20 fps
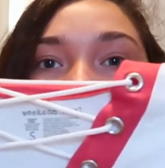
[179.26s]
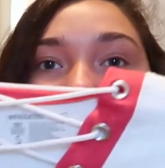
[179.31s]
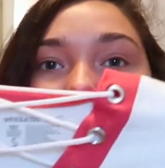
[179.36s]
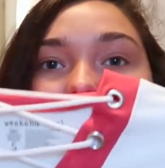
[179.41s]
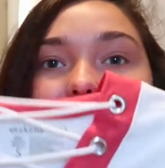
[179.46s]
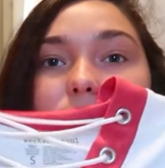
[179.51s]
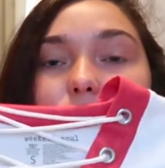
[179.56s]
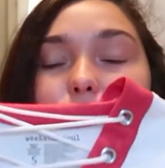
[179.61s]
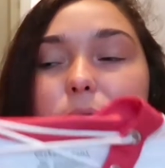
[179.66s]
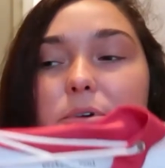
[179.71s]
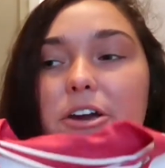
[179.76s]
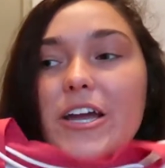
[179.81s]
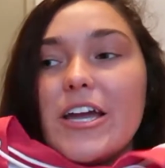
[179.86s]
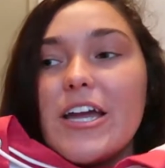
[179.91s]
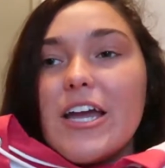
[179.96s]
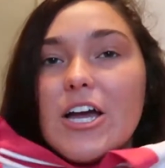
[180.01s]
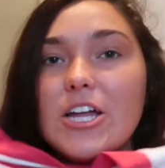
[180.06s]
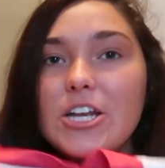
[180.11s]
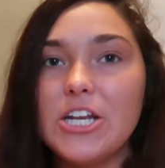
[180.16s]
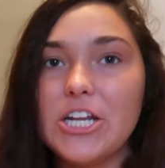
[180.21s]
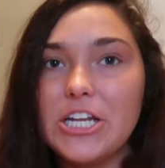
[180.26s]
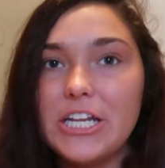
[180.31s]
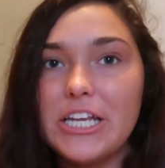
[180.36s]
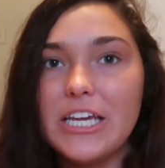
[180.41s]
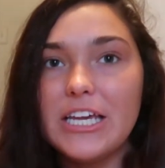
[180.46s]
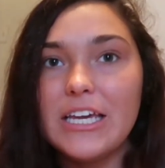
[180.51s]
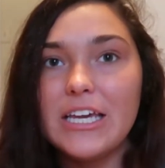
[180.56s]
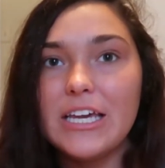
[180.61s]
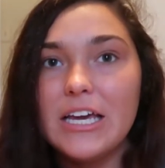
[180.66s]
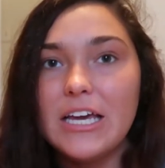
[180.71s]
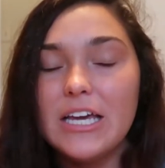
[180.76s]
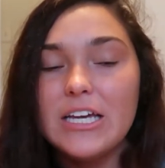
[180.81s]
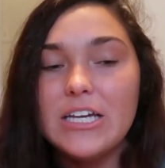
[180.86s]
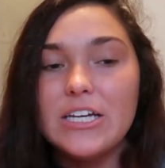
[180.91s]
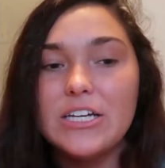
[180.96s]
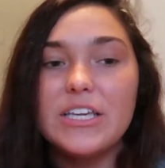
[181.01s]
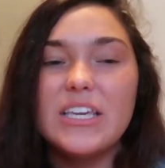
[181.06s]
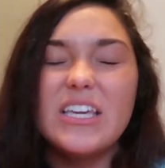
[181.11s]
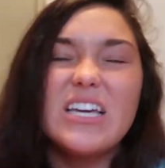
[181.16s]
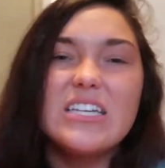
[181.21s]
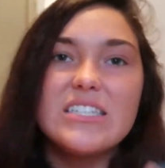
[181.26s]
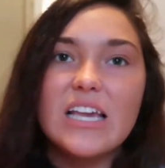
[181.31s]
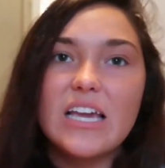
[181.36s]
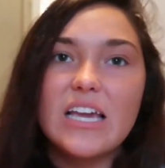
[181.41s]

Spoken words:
I was going to bring a nutty because